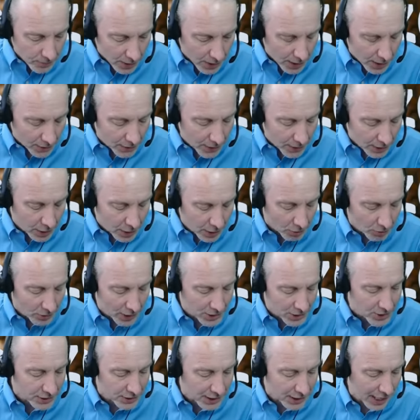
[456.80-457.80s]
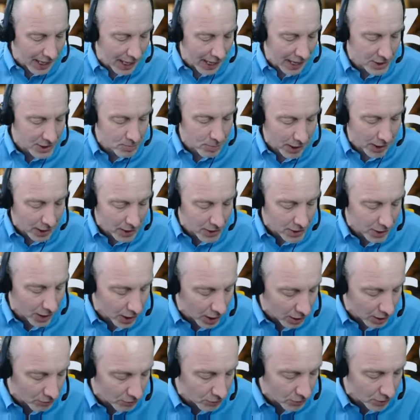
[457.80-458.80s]
that's the aspect
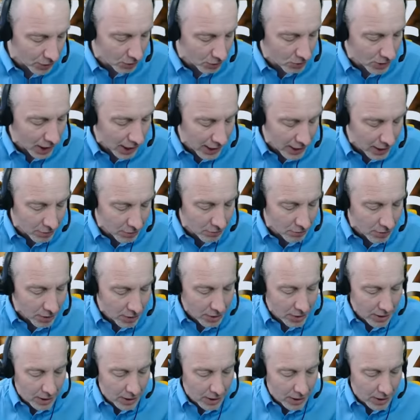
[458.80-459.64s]
of, if